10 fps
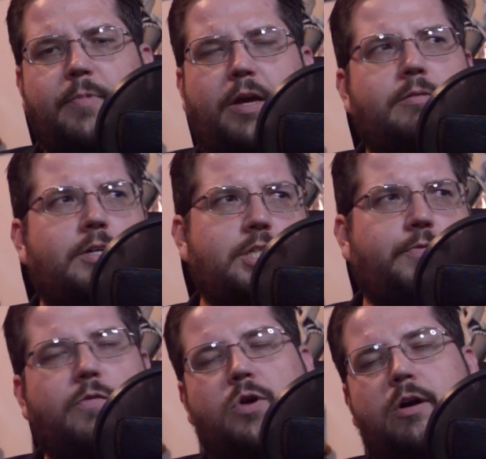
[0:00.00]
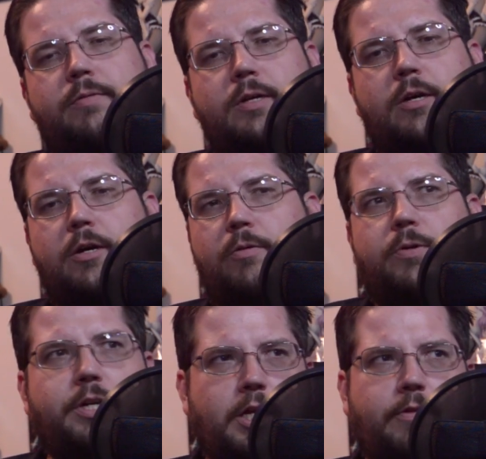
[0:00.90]
yeah, good stuff overall.
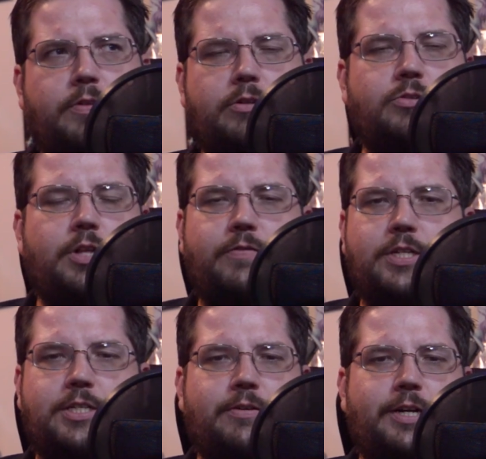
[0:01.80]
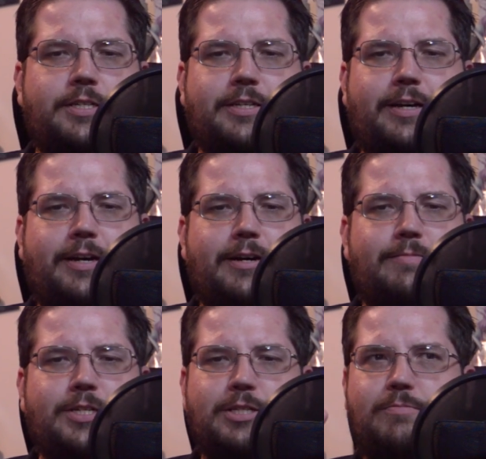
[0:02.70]
Really do, do love this series.
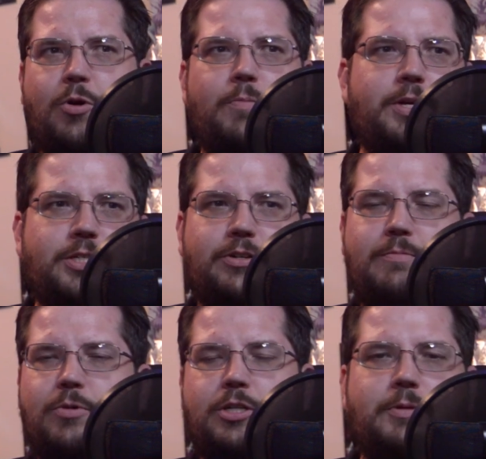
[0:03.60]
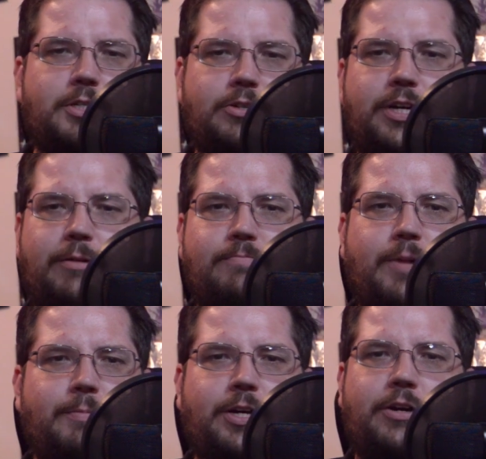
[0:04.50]
Um, just more mystery, more mystery. I'm
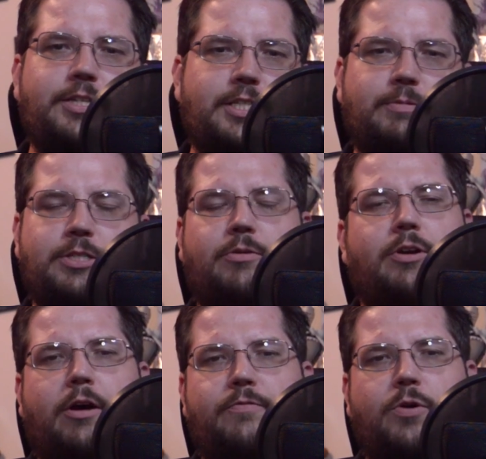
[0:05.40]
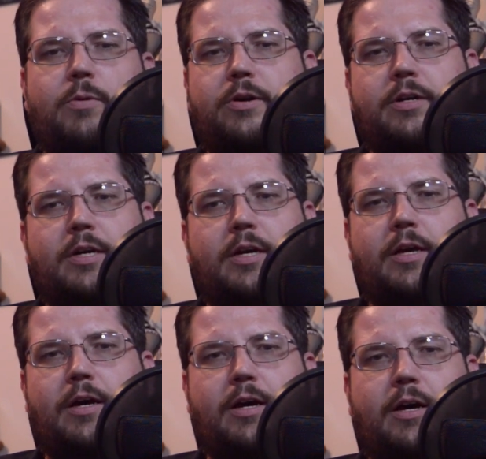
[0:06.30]
I'm curious to see what's going on forward.
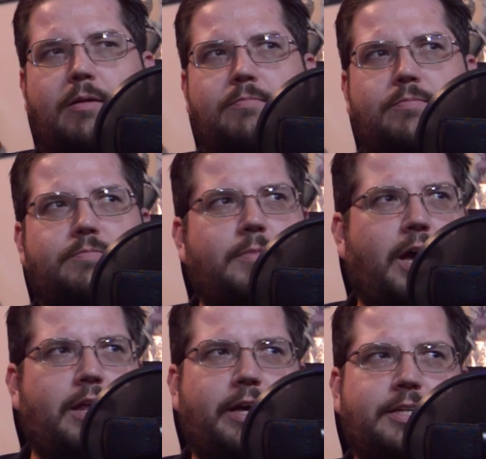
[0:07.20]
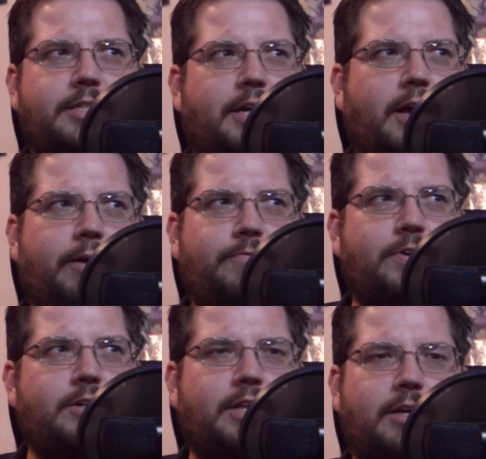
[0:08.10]
Um, I, like I said, I, I
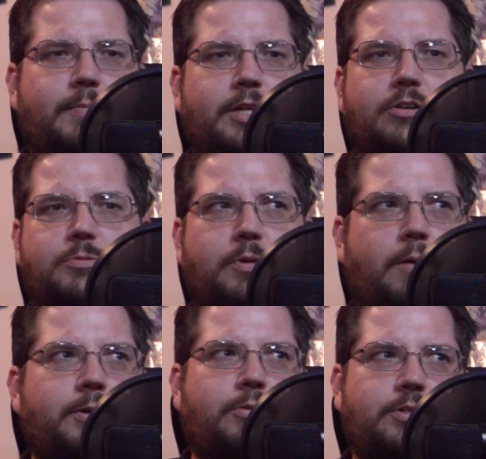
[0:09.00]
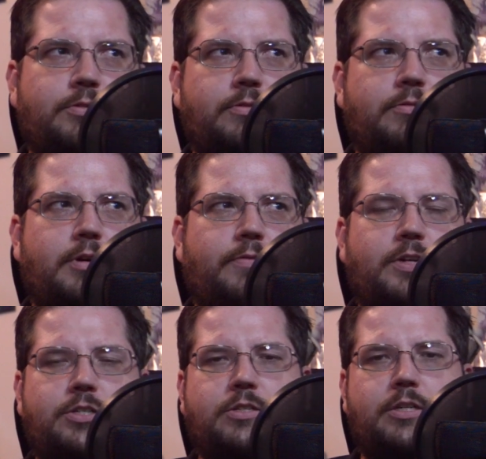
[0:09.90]
figure that Emilico's probably going to
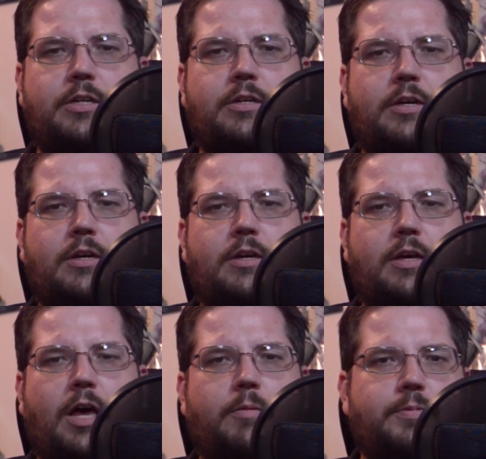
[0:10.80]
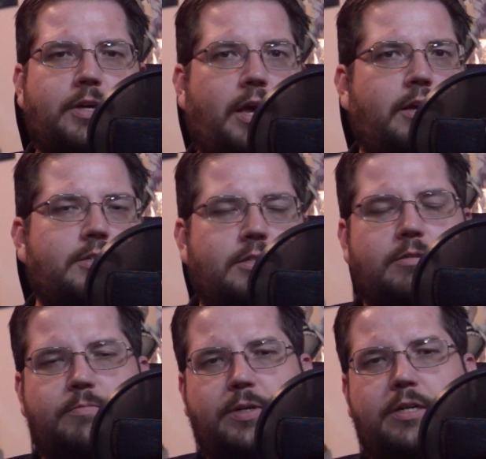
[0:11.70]
eventually help
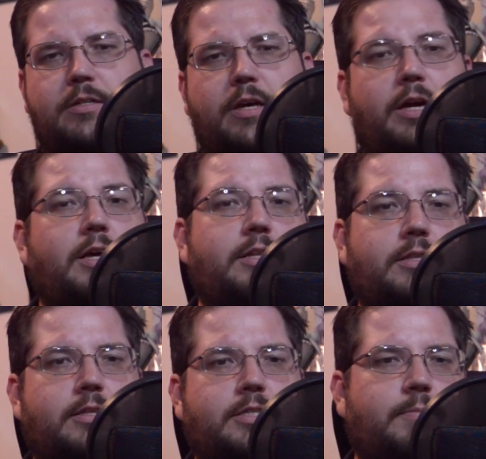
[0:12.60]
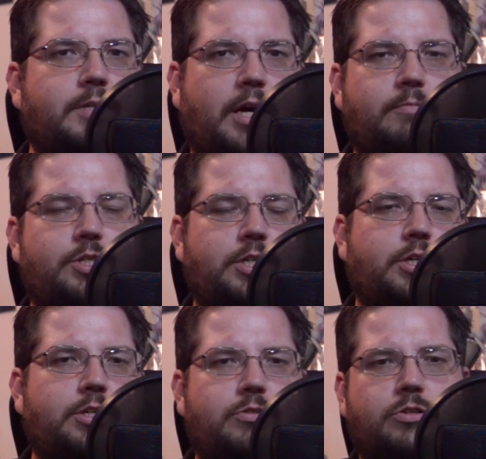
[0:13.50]
Kate, but again, at the same time, she
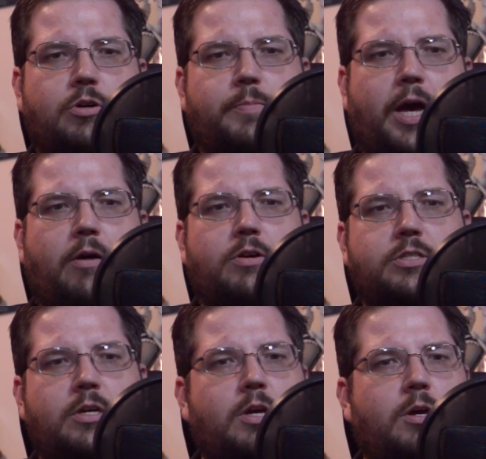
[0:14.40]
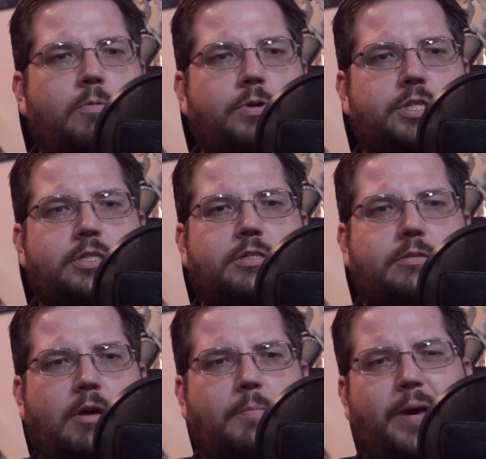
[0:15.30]
could use her own powers, which
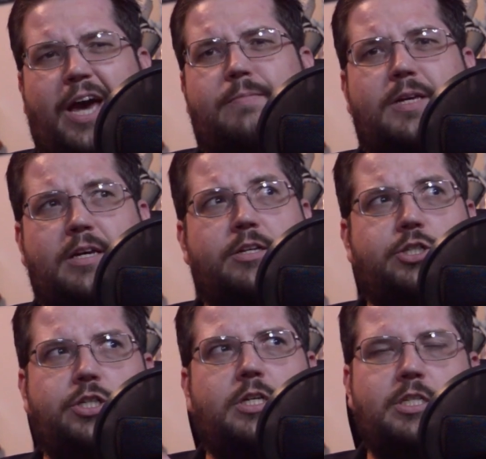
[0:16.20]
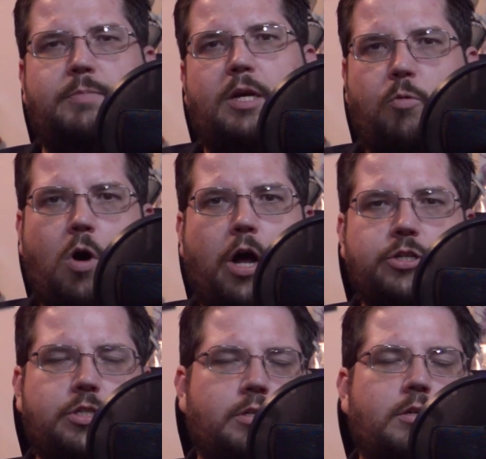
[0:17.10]
is bad because she is being
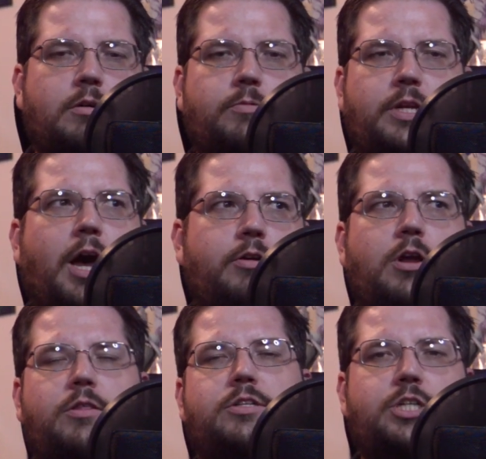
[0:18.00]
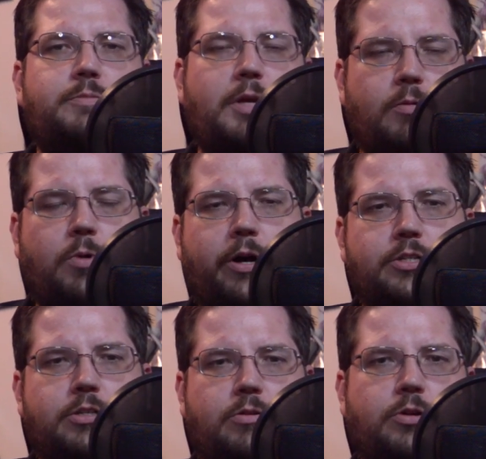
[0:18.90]
watched. We now know that she's being
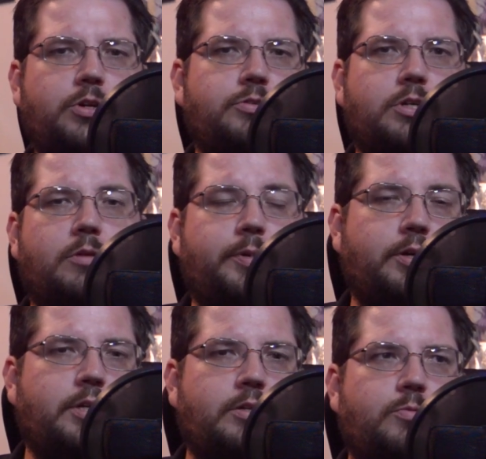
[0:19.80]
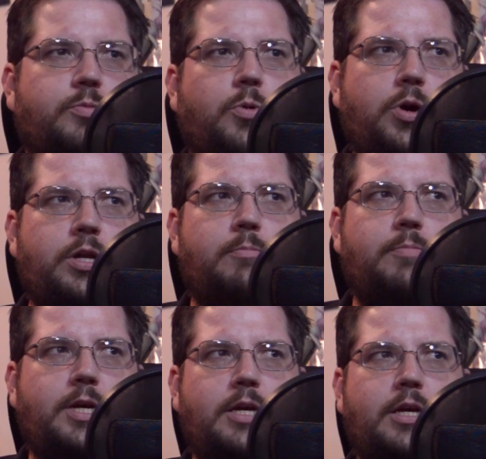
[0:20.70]
watched, so her using her abilities
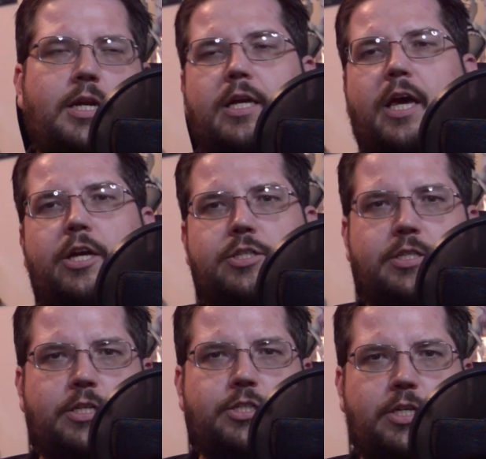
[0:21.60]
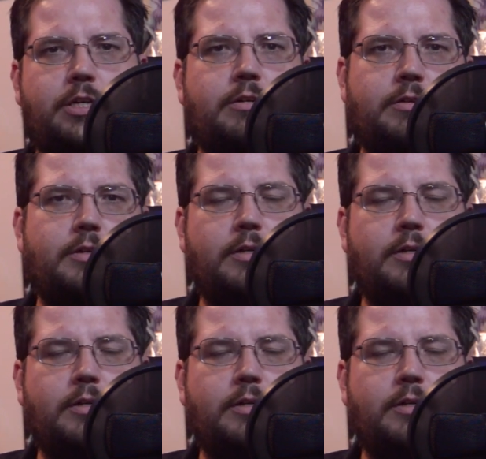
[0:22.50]
would be an indication that she,